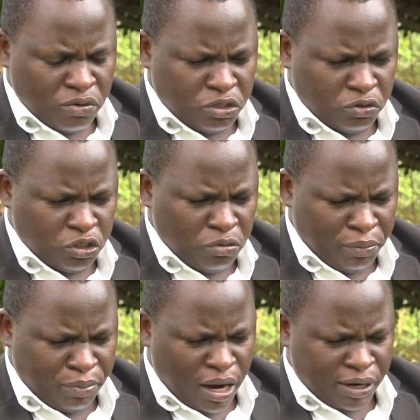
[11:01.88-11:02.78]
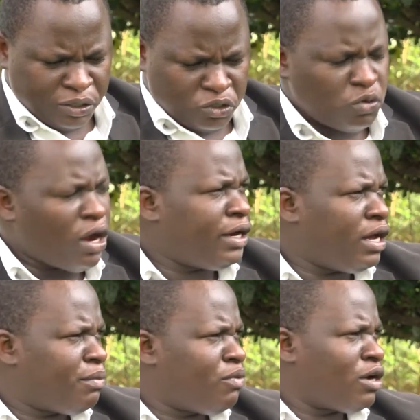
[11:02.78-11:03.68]
We should be planning to wind
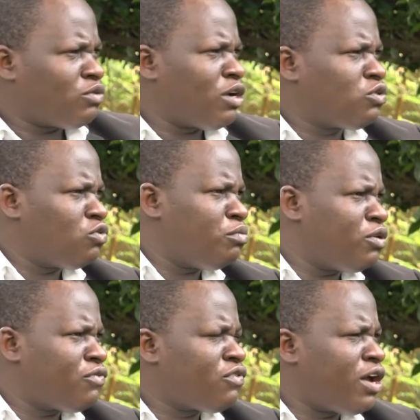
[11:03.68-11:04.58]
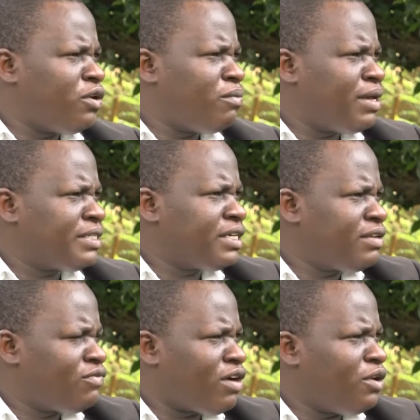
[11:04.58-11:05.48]
up. What would be your final message,
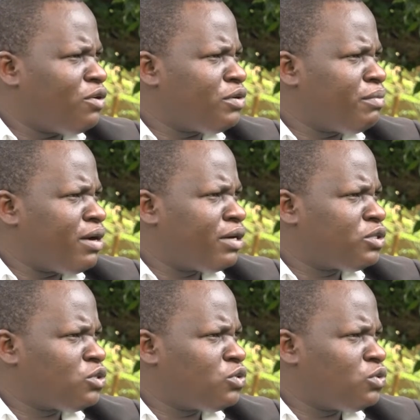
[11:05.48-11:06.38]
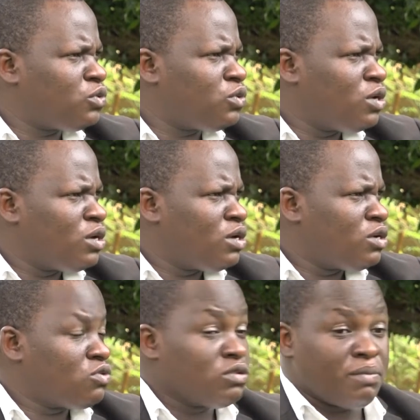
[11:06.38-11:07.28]
final remark to
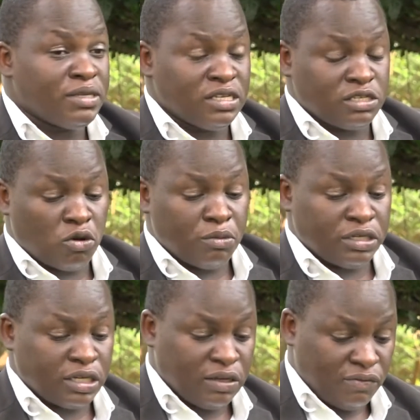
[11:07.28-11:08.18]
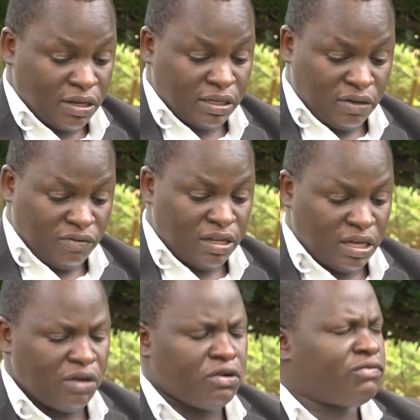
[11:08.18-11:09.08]
the business community, given the
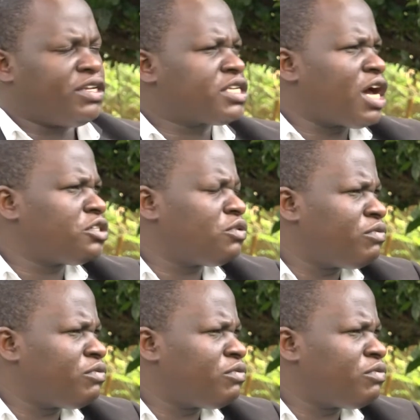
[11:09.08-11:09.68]
area of discussion?